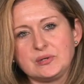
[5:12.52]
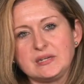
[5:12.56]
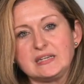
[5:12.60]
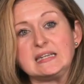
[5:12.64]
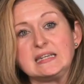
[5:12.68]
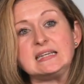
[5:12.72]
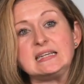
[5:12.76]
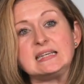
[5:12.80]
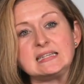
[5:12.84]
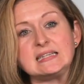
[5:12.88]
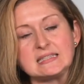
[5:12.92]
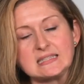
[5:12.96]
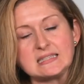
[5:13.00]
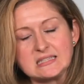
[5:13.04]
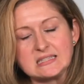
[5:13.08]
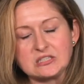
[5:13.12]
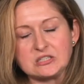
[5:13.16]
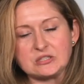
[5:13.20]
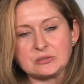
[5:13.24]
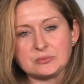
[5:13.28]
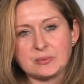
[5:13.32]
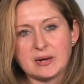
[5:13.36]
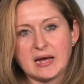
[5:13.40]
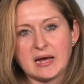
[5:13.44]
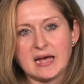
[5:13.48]
an
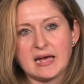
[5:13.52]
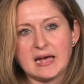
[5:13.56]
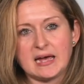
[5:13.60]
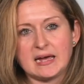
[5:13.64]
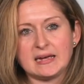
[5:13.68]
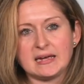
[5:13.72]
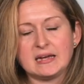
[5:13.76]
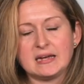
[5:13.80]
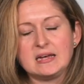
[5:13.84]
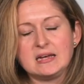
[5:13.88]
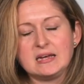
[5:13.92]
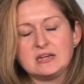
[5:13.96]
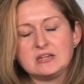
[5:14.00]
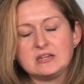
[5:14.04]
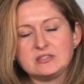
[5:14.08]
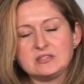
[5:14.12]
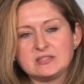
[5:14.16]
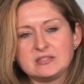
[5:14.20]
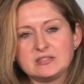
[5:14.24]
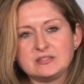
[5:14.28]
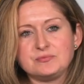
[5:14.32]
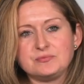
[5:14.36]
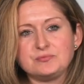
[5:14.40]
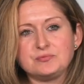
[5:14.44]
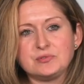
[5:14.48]
easier way
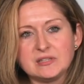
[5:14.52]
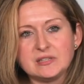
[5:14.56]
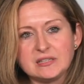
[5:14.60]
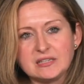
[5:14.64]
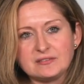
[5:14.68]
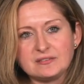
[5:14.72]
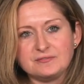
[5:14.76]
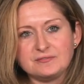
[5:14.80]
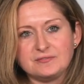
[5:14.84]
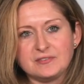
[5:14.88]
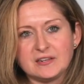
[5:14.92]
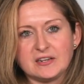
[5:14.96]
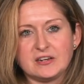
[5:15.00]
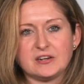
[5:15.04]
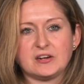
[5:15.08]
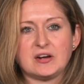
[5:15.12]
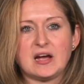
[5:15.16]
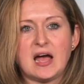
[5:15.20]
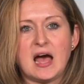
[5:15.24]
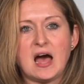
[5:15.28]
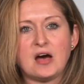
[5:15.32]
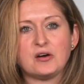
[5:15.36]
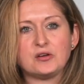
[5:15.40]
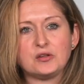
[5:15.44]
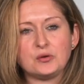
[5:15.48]
to really configure
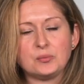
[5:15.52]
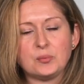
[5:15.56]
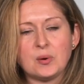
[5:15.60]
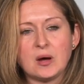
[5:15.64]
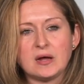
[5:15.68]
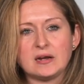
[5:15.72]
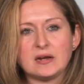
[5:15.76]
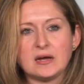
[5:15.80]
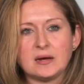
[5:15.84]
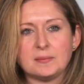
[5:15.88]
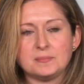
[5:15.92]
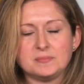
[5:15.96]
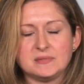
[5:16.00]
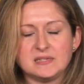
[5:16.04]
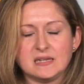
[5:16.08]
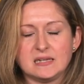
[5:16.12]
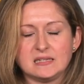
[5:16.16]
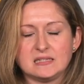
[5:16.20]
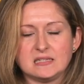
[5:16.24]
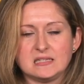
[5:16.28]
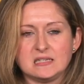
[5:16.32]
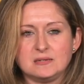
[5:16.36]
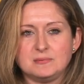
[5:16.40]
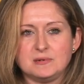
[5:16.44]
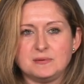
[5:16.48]
how you want
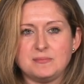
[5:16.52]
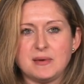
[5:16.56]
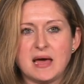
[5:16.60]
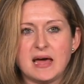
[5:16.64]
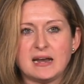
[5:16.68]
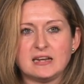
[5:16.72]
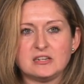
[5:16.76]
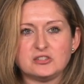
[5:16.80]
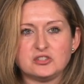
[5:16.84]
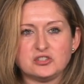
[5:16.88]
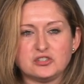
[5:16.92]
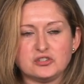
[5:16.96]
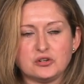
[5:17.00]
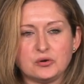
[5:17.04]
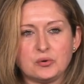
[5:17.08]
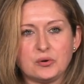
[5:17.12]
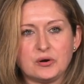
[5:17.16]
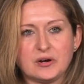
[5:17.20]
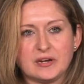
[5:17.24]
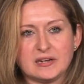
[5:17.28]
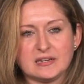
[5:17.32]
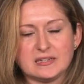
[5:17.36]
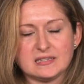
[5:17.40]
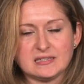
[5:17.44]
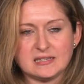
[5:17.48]
updates to be managed in your
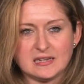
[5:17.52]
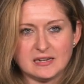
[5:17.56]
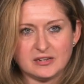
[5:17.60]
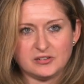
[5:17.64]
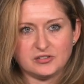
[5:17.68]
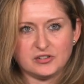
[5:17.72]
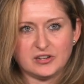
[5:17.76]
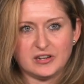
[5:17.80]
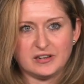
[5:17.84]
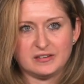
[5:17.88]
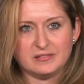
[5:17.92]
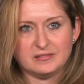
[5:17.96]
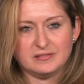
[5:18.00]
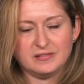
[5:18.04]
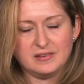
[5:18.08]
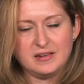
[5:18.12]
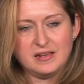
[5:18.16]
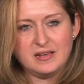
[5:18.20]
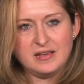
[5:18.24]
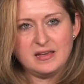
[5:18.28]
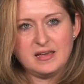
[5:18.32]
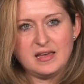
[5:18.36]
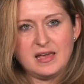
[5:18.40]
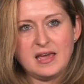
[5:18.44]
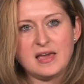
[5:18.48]
organization
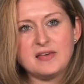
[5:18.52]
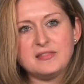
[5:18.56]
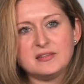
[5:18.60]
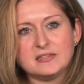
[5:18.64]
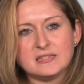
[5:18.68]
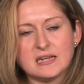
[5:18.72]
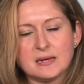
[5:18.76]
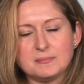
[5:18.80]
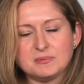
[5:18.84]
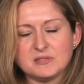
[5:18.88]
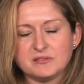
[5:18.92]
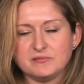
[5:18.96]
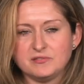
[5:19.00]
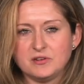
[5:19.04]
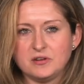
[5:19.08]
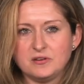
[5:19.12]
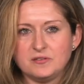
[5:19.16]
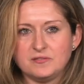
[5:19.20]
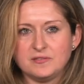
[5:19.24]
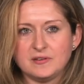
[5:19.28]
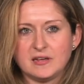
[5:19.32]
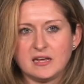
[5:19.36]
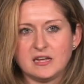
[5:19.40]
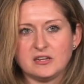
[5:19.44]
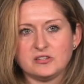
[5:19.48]
and the types of
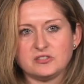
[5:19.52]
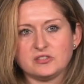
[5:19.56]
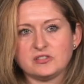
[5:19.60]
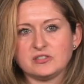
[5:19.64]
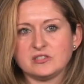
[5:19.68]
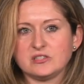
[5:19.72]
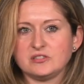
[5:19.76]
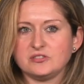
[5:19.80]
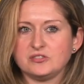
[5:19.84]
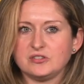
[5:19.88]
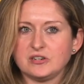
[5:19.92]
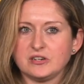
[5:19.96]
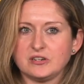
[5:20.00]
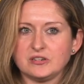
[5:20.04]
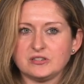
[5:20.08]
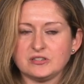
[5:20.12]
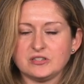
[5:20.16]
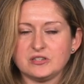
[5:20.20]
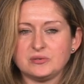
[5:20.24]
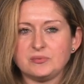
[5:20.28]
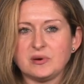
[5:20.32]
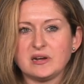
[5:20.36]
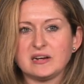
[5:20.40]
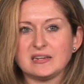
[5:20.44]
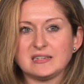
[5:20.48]
notifications and triggers
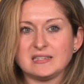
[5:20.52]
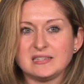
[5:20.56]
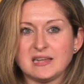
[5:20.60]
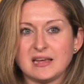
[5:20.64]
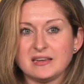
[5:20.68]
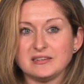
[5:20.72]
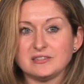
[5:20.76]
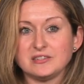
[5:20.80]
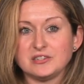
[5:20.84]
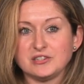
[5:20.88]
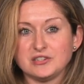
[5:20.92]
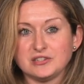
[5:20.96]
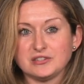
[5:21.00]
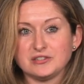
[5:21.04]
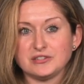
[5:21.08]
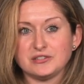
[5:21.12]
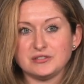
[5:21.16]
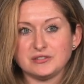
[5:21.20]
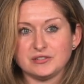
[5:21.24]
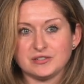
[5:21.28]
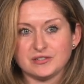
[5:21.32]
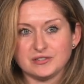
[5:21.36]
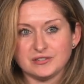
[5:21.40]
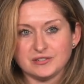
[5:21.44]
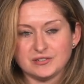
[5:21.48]
you want to send to your
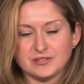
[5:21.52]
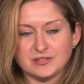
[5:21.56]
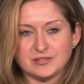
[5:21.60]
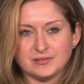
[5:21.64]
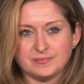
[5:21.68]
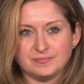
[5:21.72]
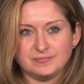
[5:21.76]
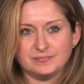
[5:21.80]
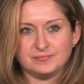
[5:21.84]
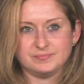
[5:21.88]
users.